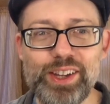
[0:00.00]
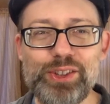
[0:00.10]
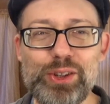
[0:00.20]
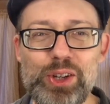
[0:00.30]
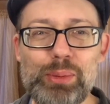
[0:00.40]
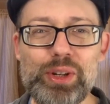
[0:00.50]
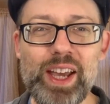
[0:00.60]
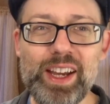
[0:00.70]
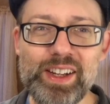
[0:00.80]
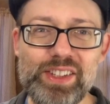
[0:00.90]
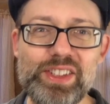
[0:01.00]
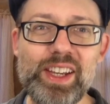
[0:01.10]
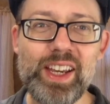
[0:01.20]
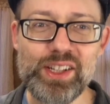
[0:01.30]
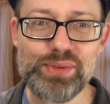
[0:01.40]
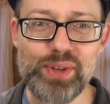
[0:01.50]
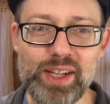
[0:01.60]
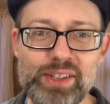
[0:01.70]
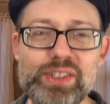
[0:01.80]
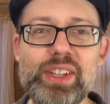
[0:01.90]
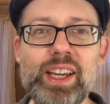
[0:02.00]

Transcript: to your protagonist and his friends.